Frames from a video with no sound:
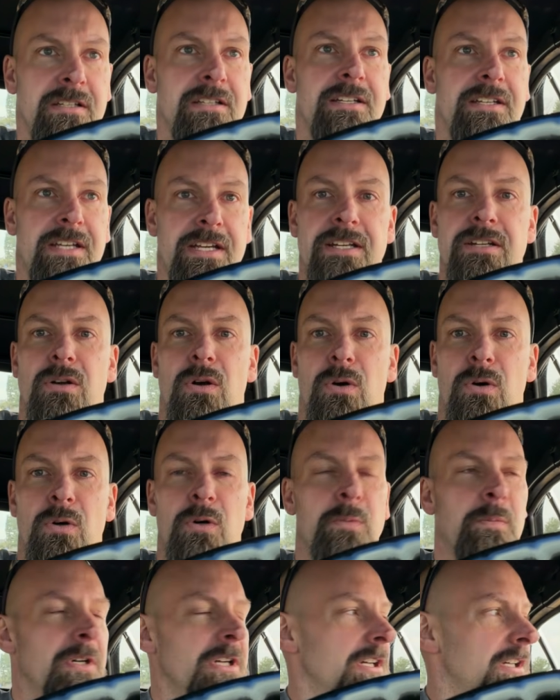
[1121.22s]
get
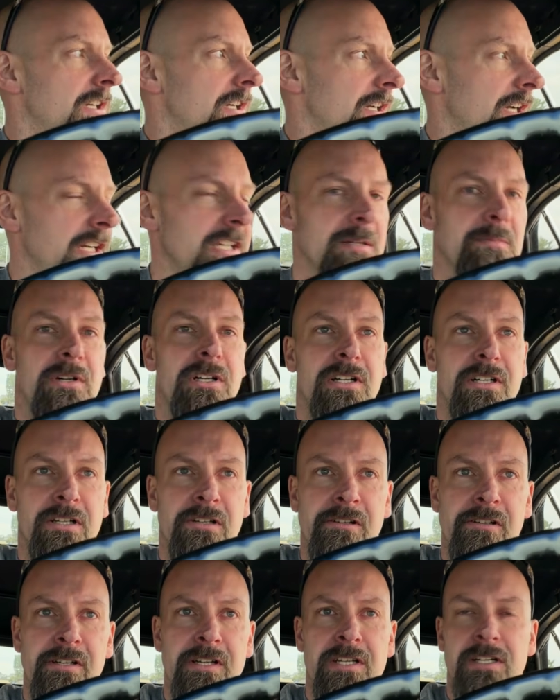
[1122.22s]
home. I am
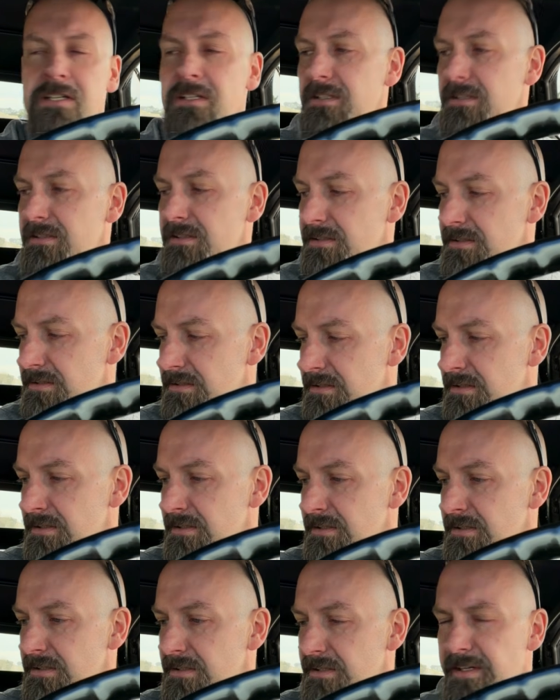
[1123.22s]
hungry.
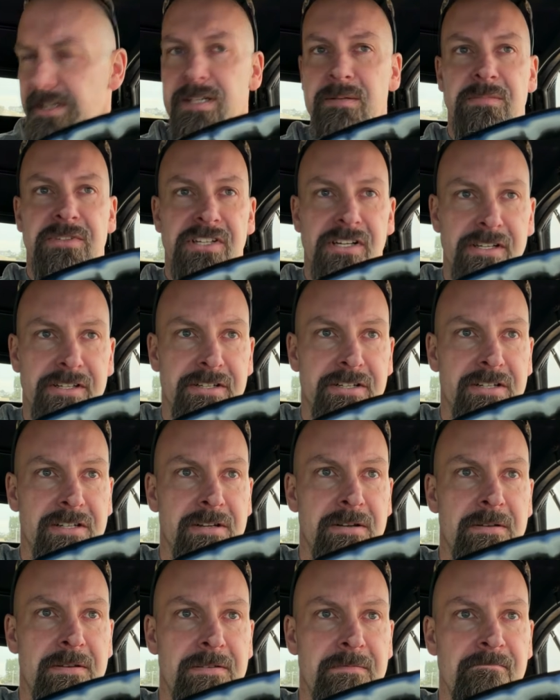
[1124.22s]
I am tired.
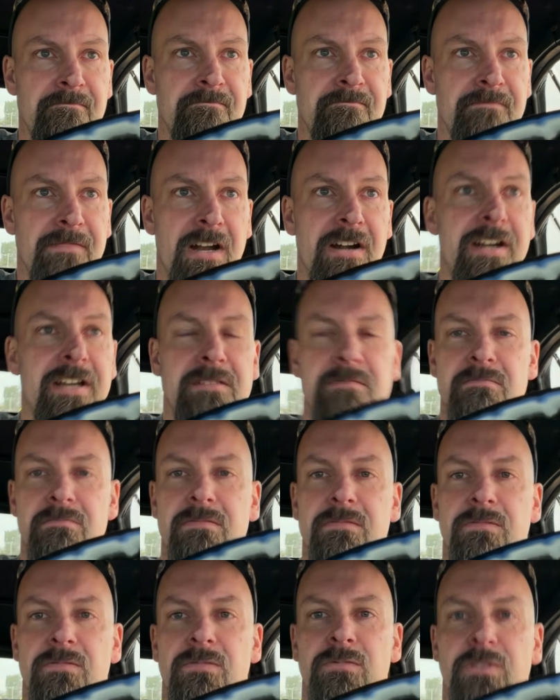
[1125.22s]
All right,
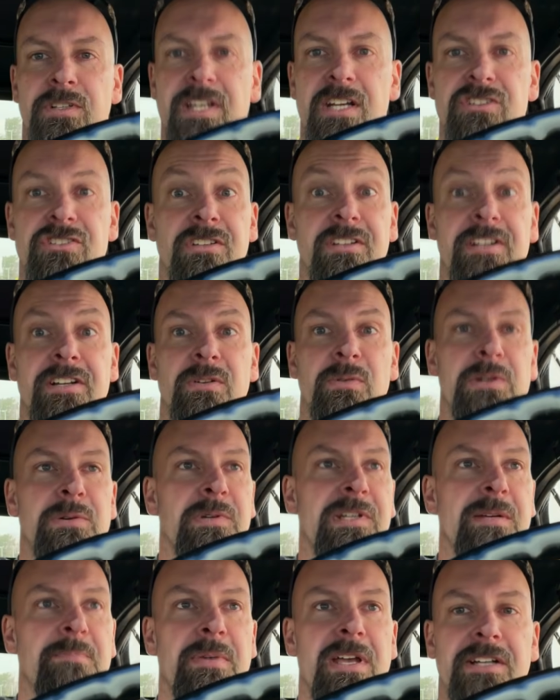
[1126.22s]
we'll catch you later when
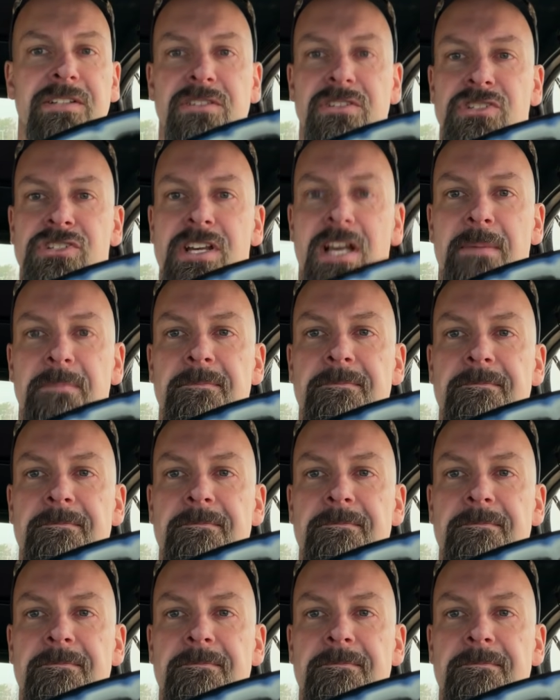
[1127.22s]
we get back to the shop.